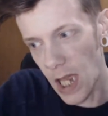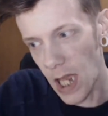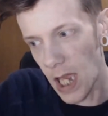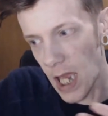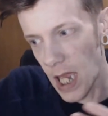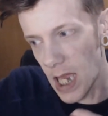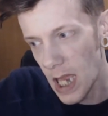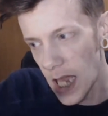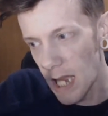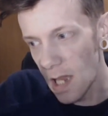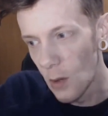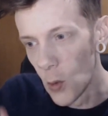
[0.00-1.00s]
It,
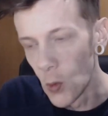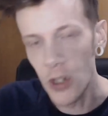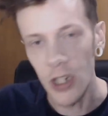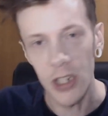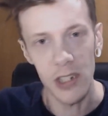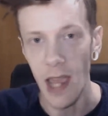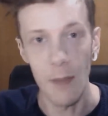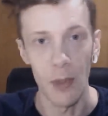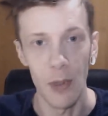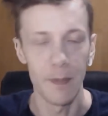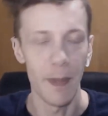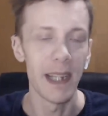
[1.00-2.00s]
it all just
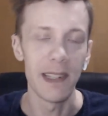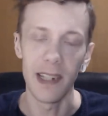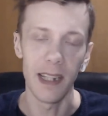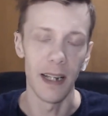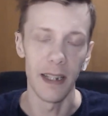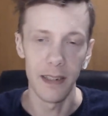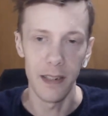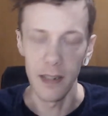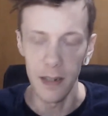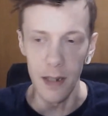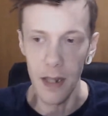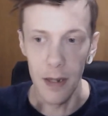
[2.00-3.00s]
tempers basically the
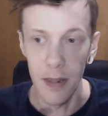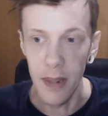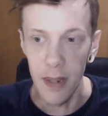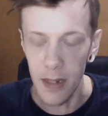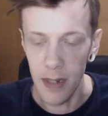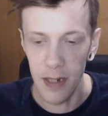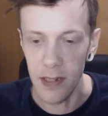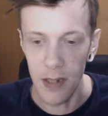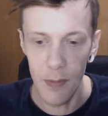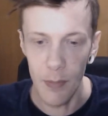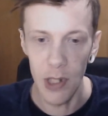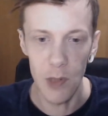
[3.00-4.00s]
the, the, the, the
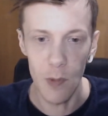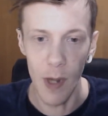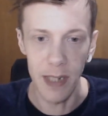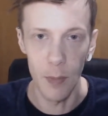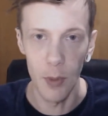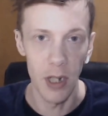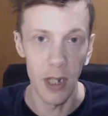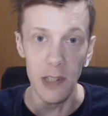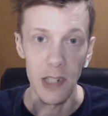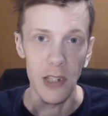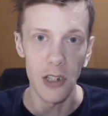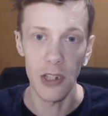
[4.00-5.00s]
simplest way to put it is
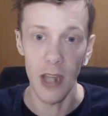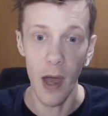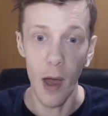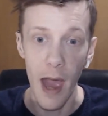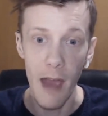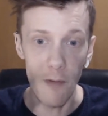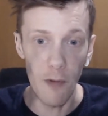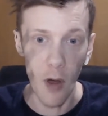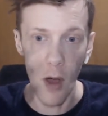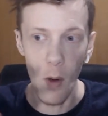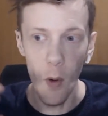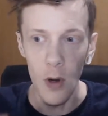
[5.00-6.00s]
it just every,
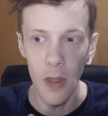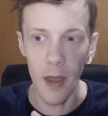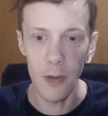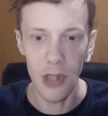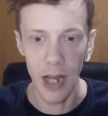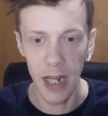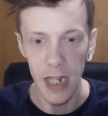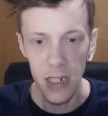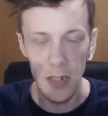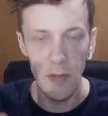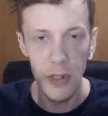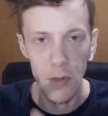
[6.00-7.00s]
all of those kind of
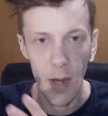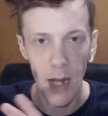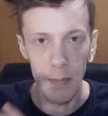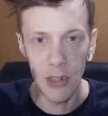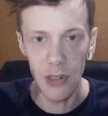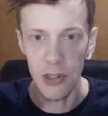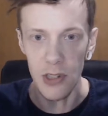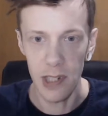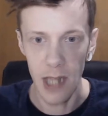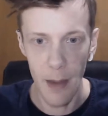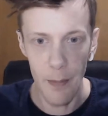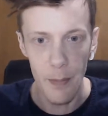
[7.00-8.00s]
individual elements just
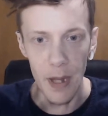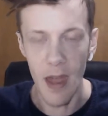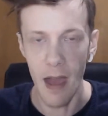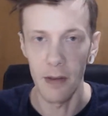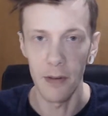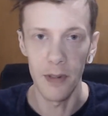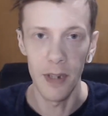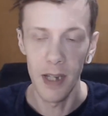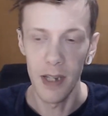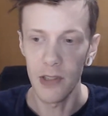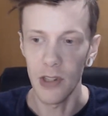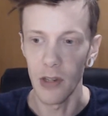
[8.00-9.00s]
temper down
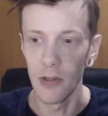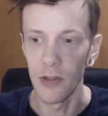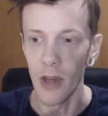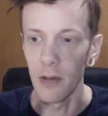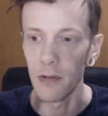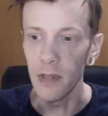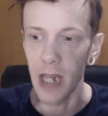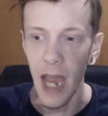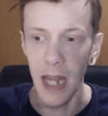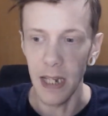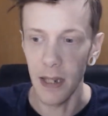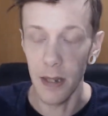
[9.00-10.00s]
so you don't get
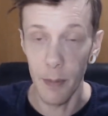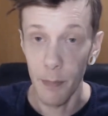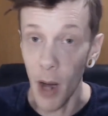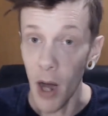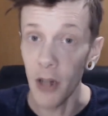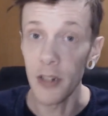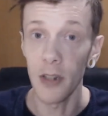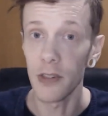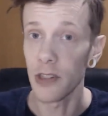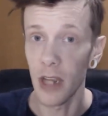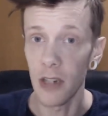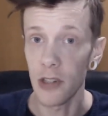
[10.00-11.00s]
any of the, the barnyard
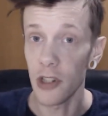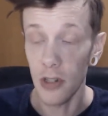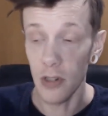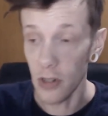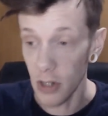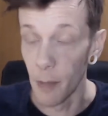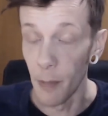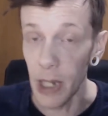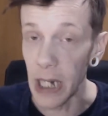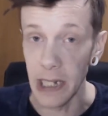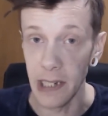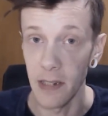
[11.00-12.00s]
stench
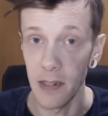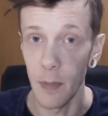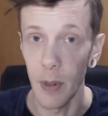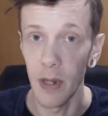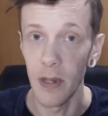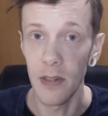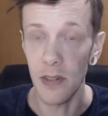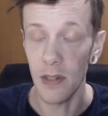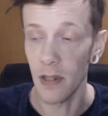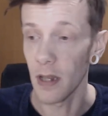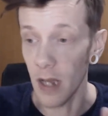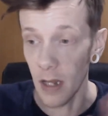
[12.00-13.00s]
completely disappears
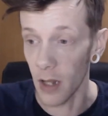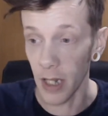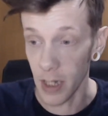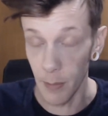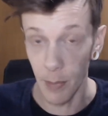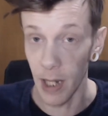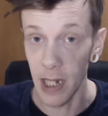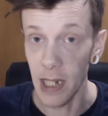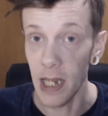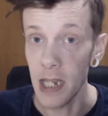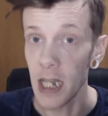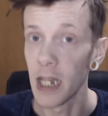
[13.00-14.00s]
it like
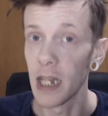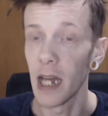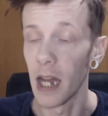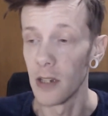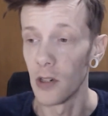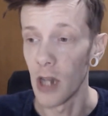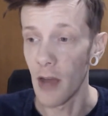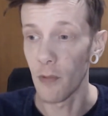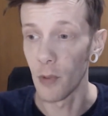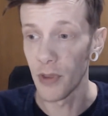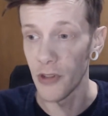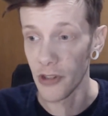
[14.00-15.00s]
completely and you're left
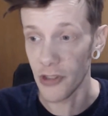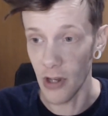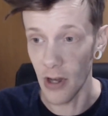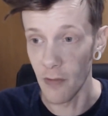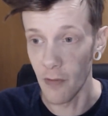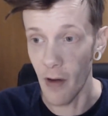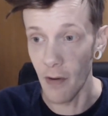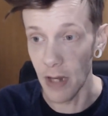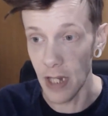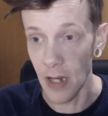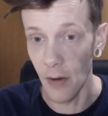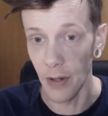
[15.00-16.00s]
with just a very
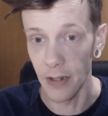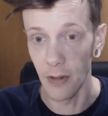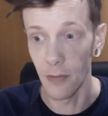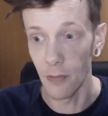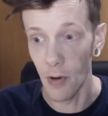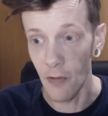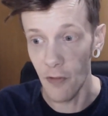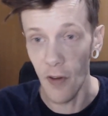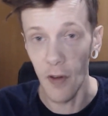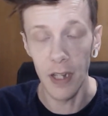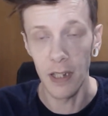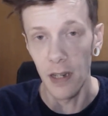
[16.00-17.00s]
kind of
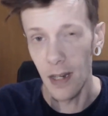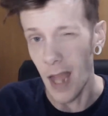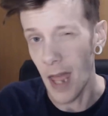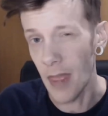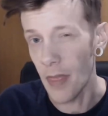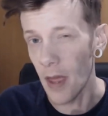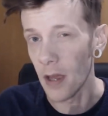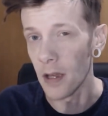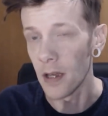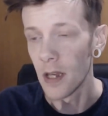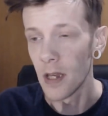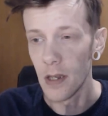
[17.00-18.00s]
refined leather,
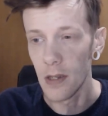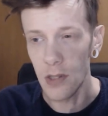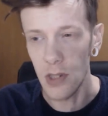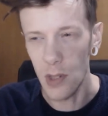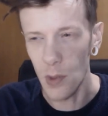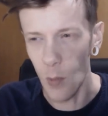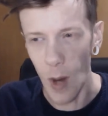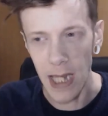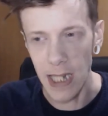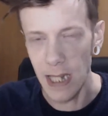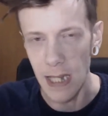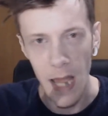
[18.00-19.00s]

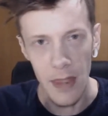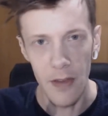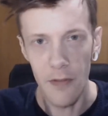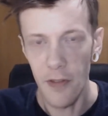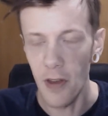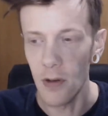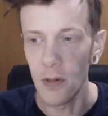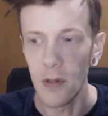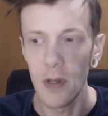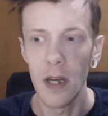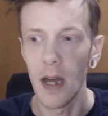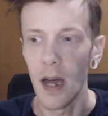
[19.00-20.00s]
suedey leather feel.
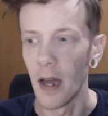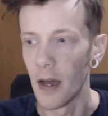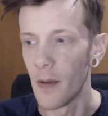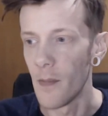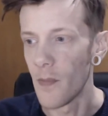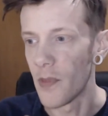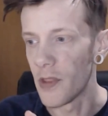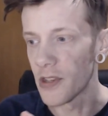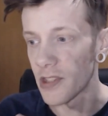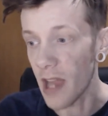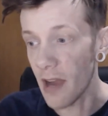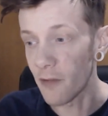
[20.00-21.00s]
Um, the
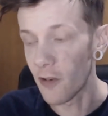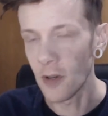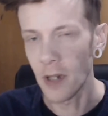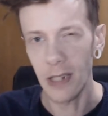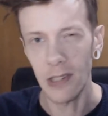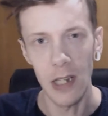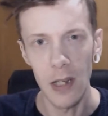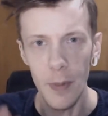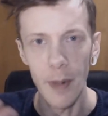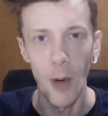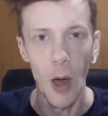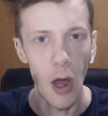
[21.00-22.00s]
saffron gets a little
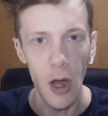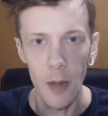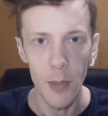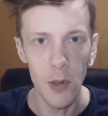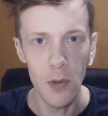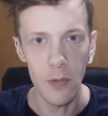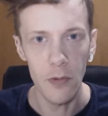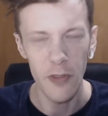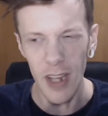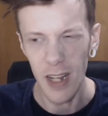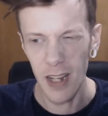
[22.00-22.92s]
bit more herbal feeling.